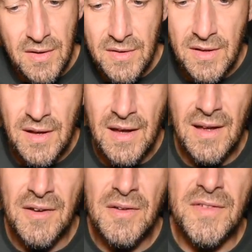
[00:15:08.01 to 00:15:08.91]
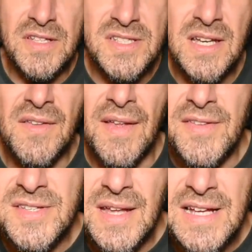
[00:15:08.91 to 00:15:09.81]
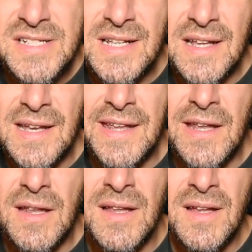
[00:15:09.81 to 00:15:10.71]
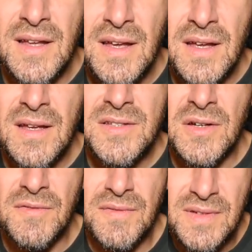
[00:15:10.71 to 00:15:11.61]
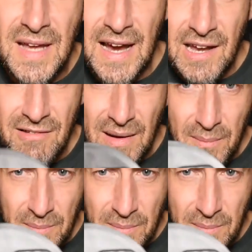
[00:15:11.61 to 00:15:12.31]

I don't know if you can see on there, there's actually a little sort of diagram